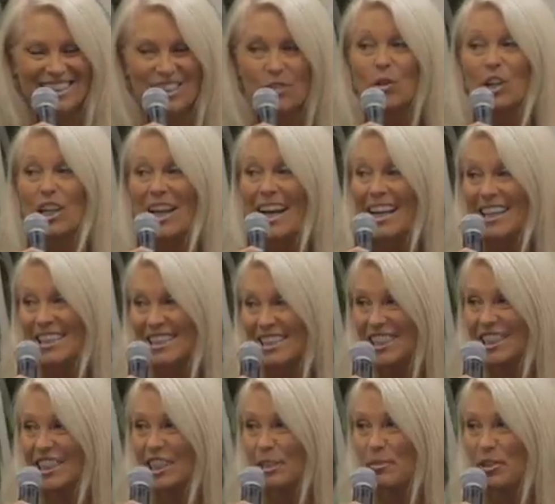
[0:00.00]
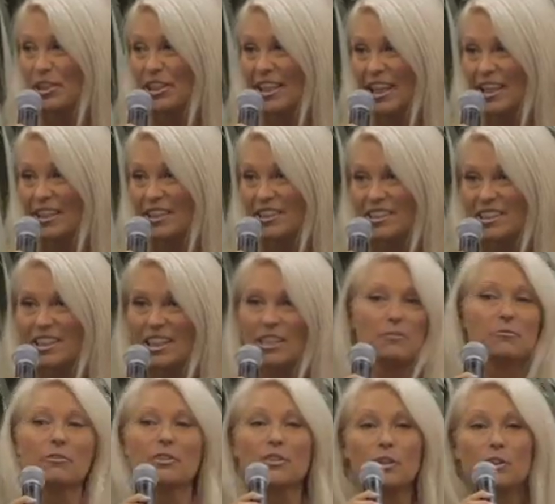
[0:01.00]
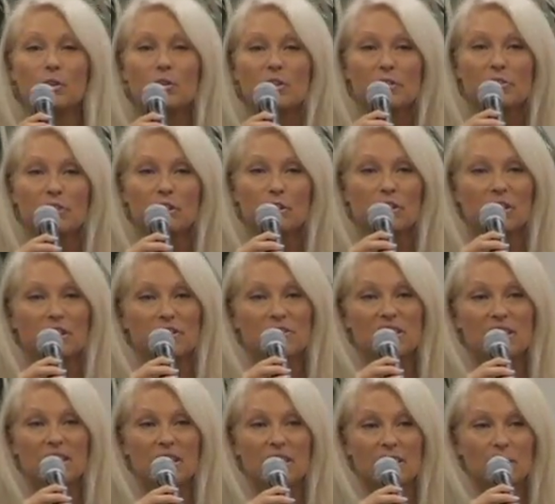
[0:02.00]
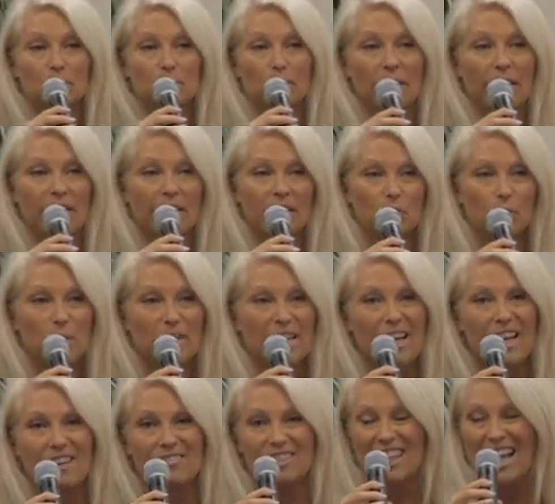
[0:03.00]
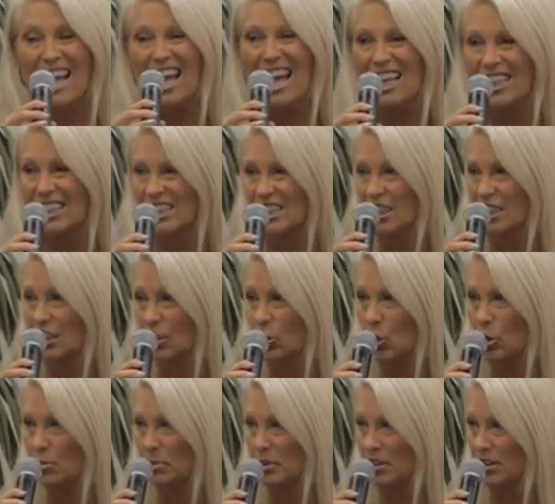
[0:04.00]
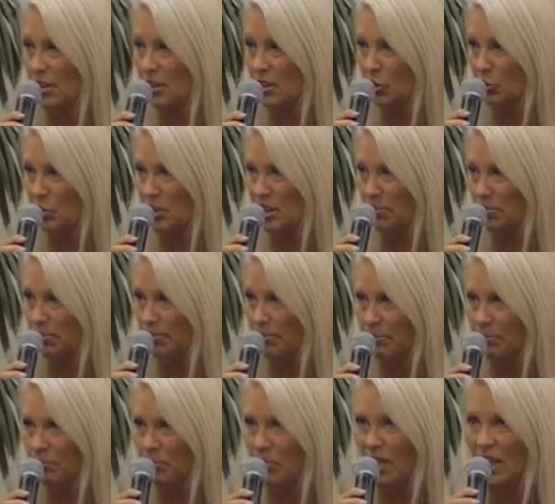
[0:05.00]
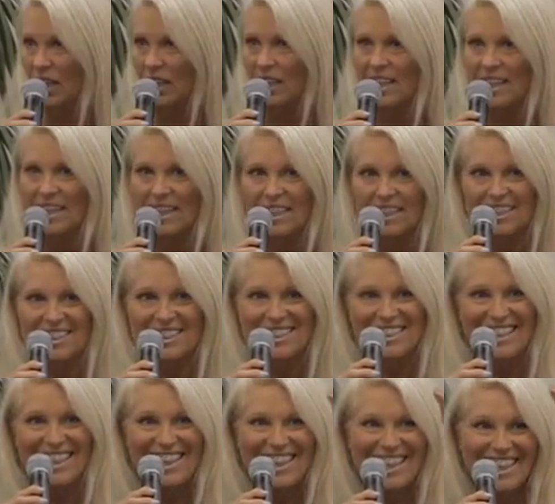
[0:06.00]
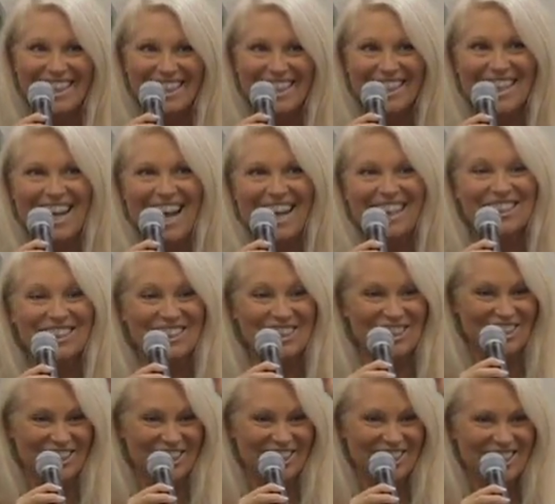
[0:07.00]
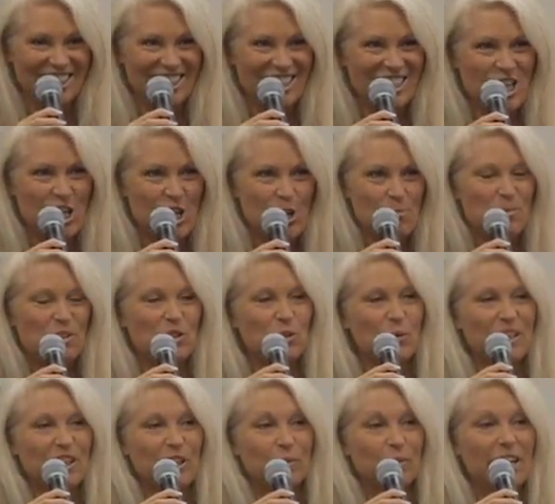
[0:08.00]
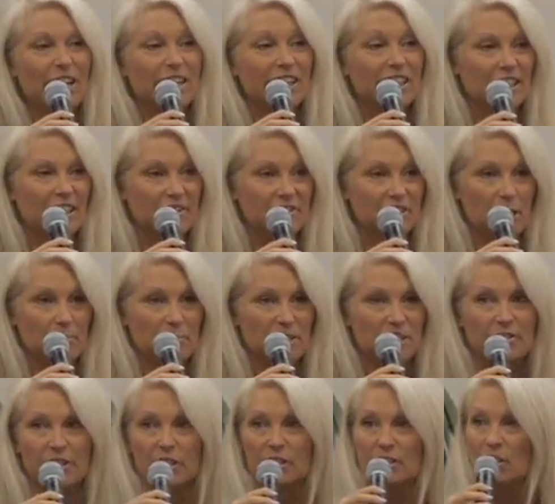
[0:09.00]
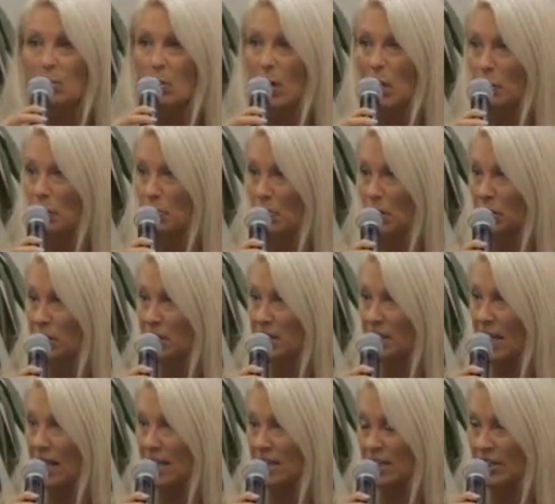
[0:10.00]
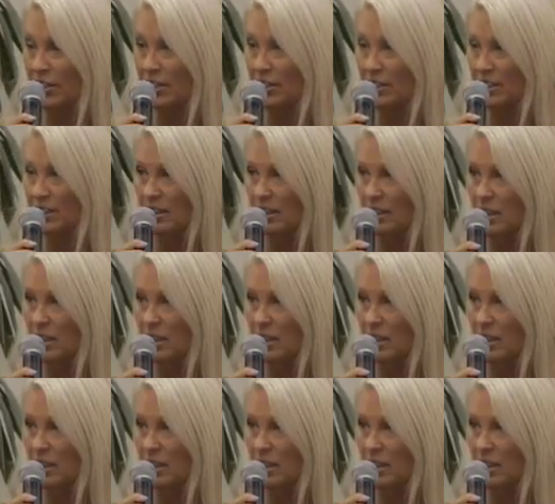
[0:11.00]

We're excellent communicators, and for those of you that have studied the brain, we have an excellent corpus callosum. It is the connector between the right and the left hemisphere. It's why we're multitaskers.